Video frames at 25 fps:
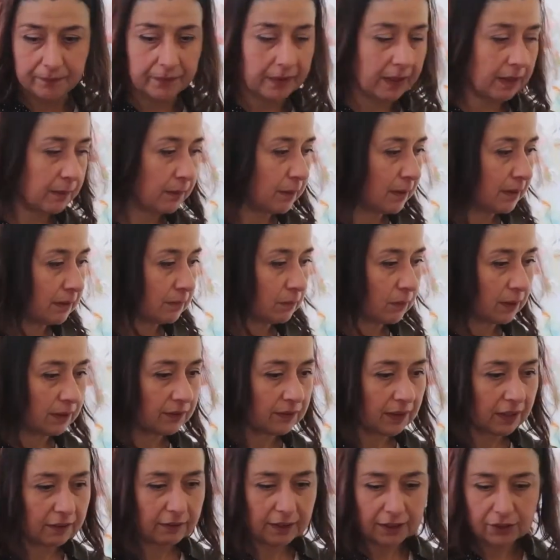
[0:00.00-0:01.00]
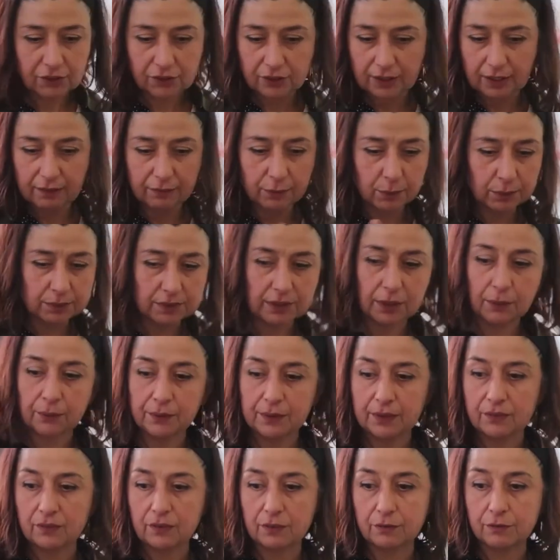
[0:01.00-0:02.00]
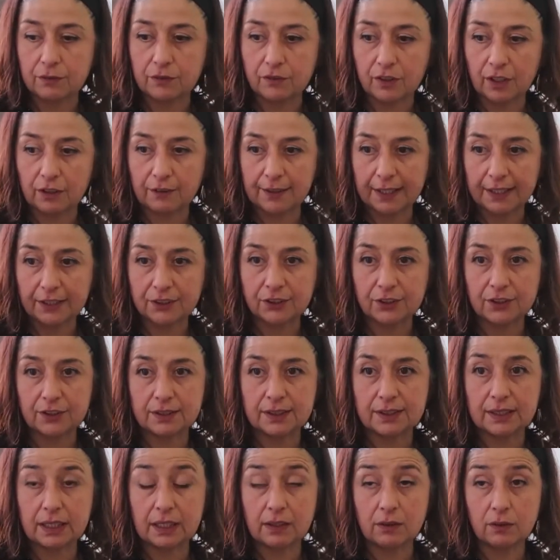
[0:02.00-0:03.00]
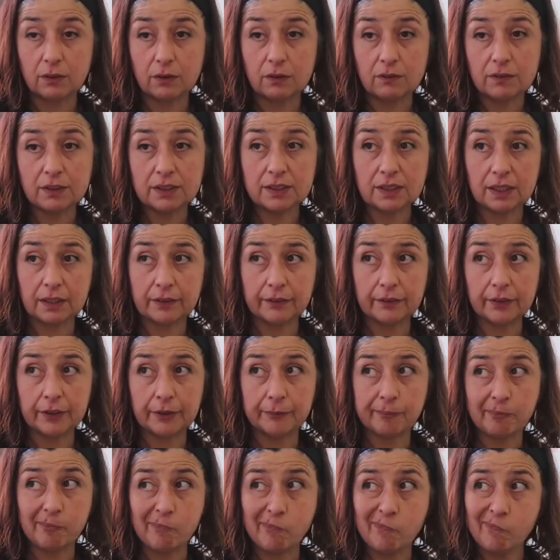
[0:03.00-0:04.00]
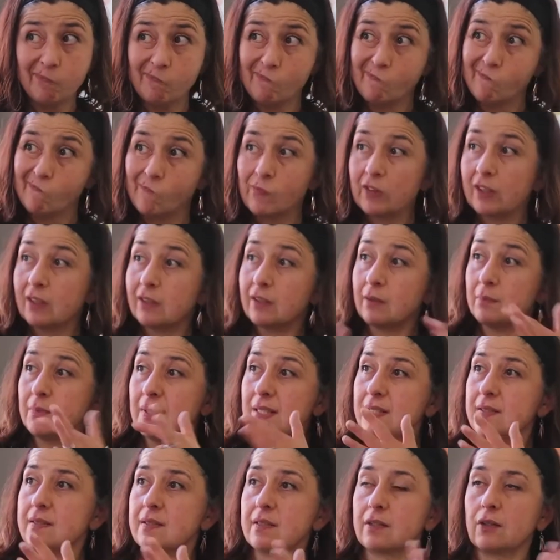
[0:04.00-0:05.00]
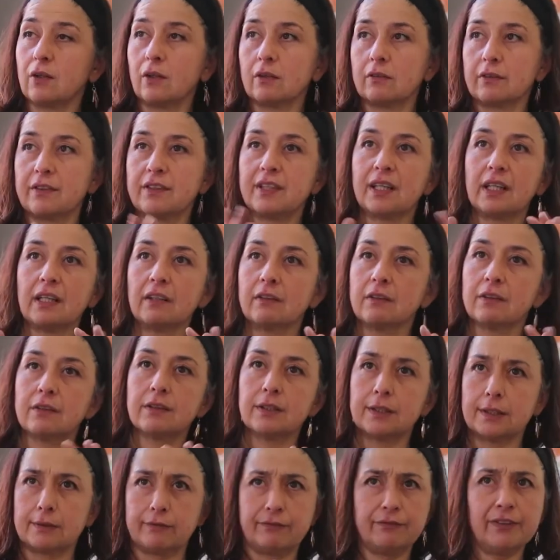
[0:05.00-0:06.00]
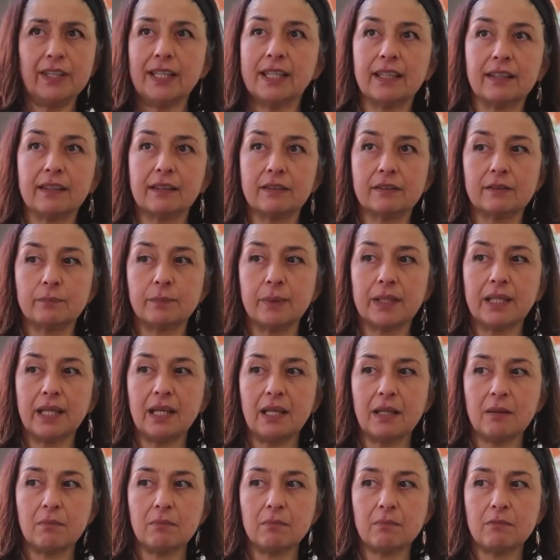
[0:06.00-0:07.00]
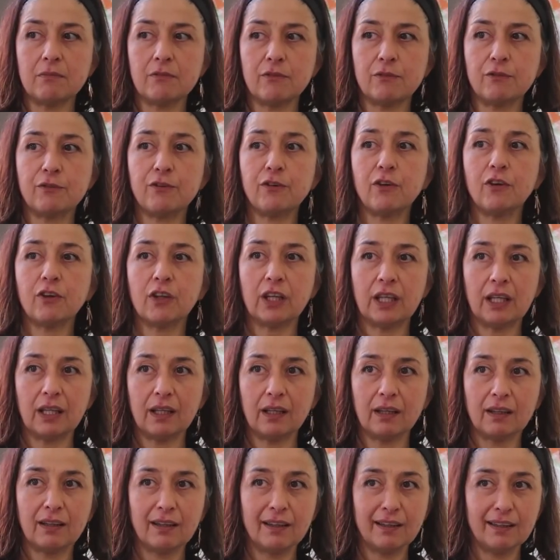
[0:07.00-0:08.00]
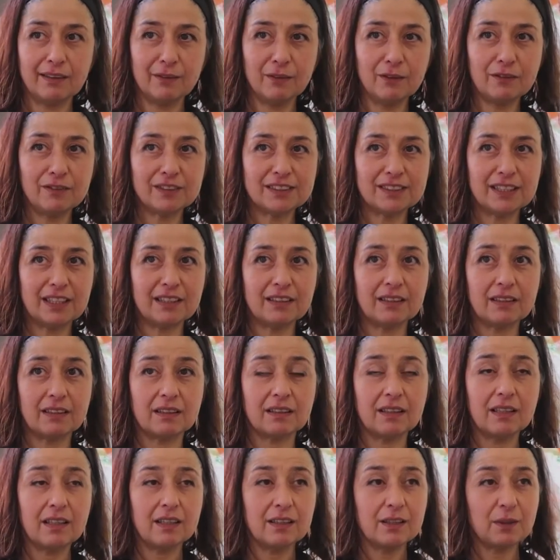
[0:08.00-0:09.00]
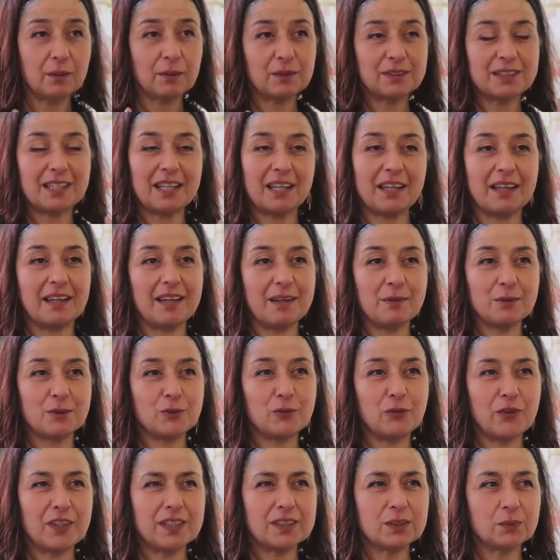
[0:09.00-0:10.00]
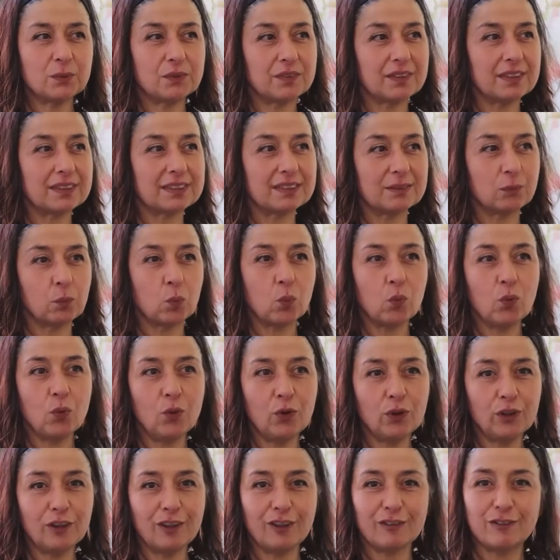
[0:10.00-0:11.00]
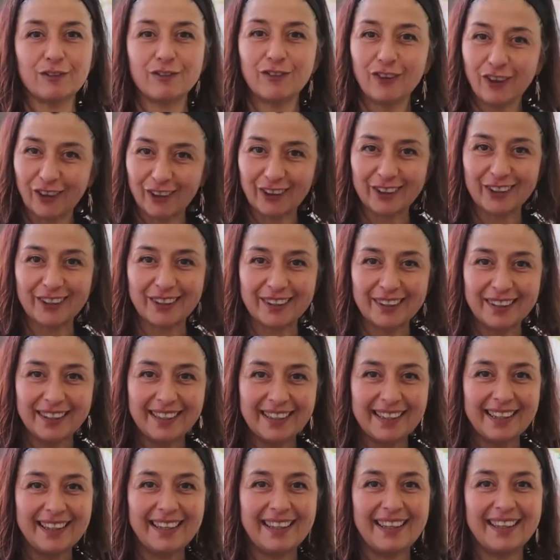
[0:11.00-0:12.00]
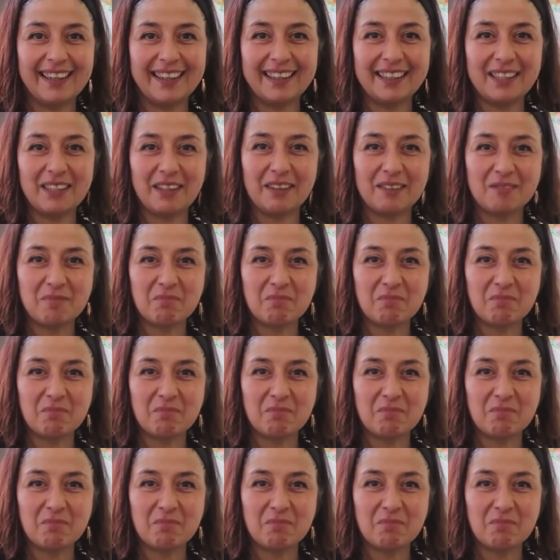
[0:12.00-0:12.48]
I went one direction. Everyone's going in different directions, and all of a sudden, the mist got thicker and thicker. It became foggy, and all of a sudden, it was like I was faced with this wall of fog, and